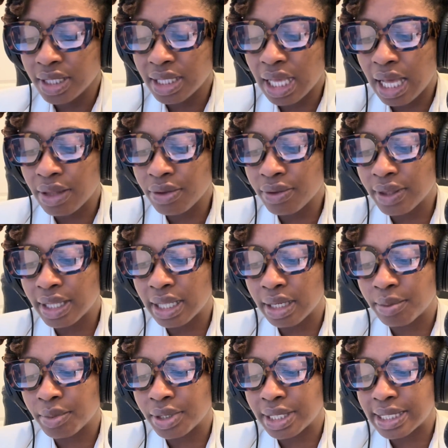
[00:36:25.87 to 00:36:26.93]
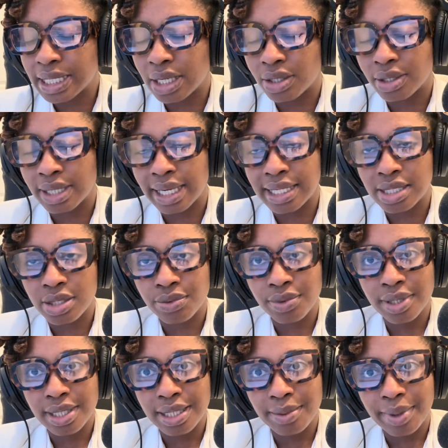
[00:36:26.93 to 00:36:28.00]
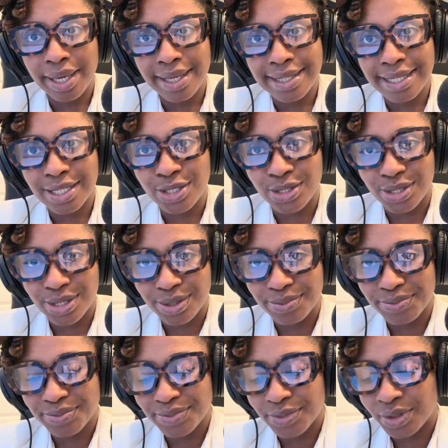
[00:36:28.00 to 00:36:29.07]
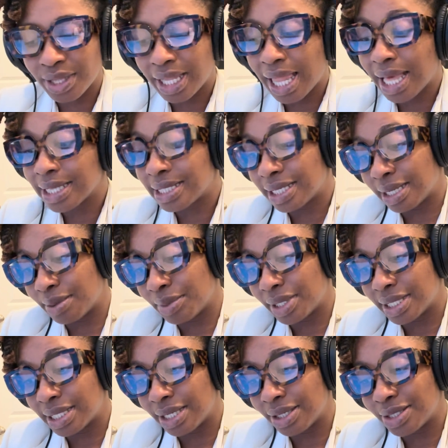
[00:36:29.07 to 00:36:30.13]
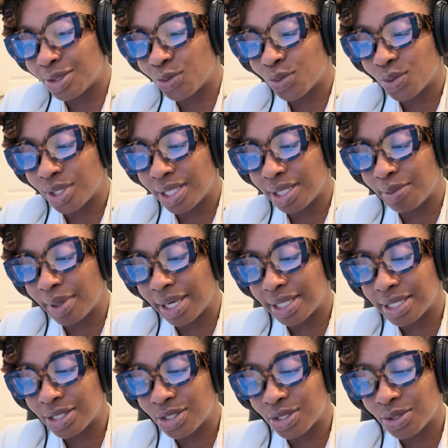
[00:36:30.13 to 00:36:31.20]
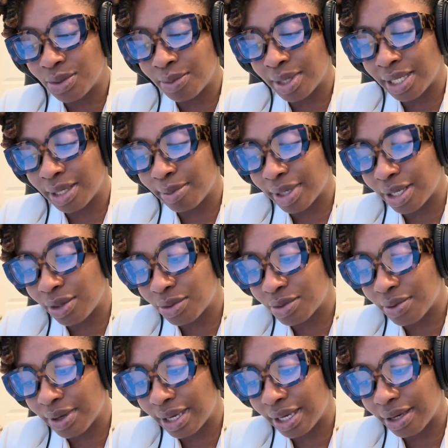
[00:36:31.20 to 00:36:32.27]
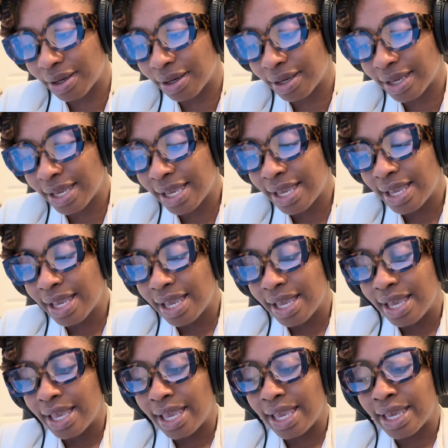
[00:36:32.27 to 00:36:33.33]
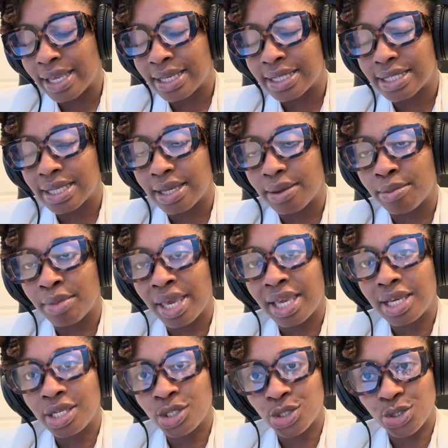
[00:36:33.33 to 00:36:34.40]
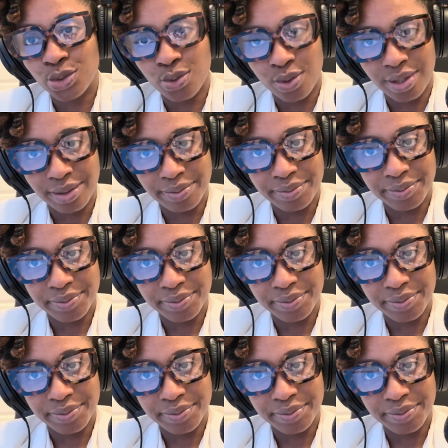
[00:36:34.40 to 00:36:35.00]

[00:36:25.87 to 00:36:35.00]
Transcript: the other thing that I'm going to tell you guys to really pay attention to, or the last thing I'm going to tell you to really pay attention to, I'm looking at my notes right here, is making sure